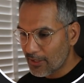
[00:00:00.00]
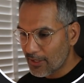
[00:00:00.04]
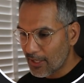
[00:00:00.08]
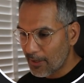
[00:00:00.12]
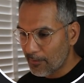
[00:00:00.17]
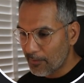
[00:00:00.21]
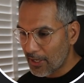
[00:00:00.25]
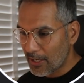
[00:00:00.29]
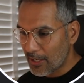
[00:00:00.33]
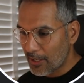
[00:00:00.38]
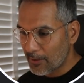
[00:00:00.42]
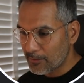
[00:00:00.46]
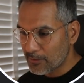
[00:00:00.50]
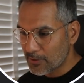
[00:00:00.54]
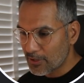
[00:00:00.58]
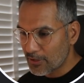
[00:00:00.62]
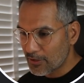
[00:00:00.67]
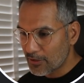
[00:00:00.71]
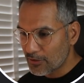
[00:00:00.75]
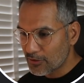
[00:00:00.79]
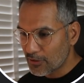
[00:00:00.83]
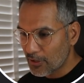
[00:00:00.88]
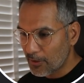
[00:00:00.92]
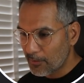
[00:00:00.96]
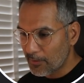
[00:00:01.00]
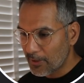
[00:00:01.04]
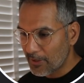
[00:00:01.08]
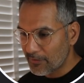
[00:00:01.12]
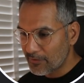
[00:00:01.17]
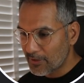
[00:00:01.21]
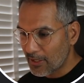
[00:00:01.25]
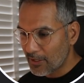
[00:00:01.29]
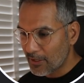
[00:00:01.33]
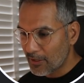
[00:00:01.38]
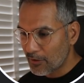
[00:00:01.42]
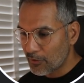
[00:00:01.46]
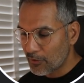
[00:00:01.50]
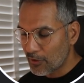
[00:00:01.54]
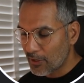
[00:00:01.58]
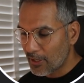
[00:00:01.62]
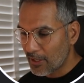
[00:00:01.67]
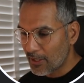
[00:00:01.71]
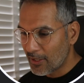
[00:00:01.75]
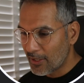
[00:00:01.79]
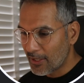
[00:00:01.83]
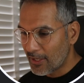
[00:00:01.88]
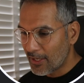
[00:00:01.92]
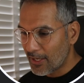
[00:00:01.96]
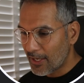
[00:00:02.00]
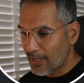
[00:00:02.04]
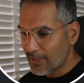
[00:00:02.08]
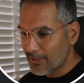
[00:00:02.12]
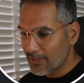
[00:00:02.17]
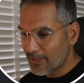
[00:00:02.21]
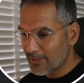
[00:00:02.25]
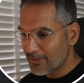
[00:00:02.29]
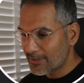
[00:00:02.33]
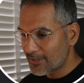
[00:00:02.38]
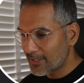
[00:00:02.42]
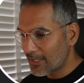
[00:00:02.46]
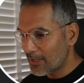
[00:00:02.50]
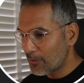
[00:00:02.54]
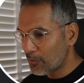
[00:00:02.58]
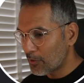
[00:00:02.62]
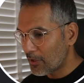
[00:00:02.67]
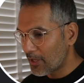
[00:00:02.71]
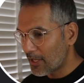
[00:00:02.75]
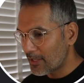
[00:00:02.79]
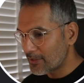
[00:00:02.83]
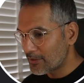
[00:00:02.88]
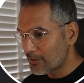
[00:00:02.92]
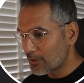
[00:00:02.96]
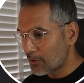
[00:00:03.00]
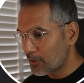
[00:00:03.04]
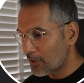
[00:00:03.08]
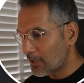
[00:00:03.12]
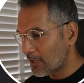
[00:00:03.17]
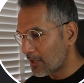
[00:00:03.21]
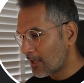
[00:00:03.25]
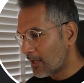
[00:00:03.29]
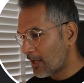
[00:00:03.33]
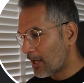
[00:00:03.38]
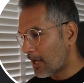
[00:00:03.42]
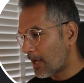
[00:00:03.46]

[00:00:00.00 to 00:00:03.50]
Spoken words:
that back up to the top left hand corner, and you can see what that's doing.